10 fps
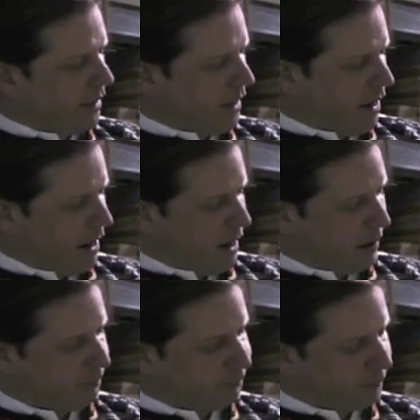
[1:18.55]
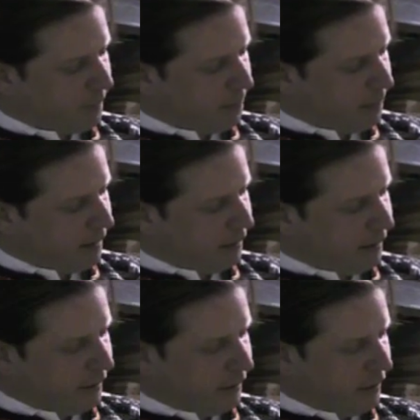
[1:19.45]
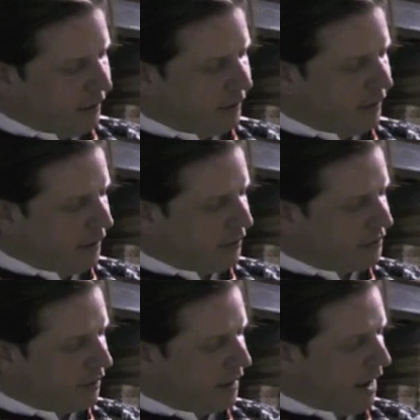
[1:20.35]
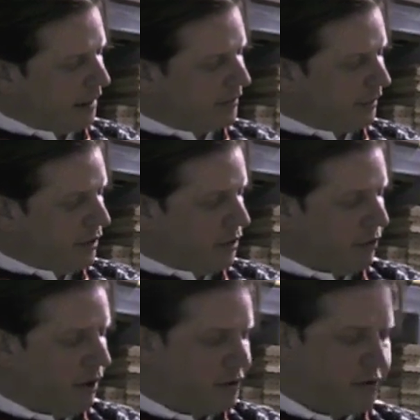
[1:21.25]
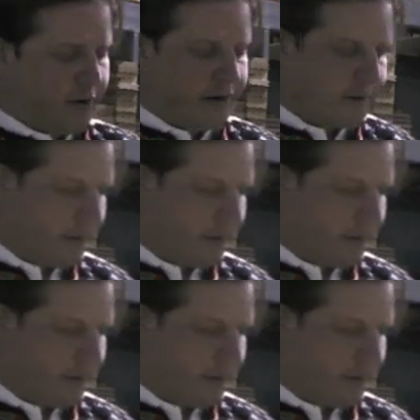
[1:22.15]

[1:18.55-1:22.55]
In the select, you'll also get some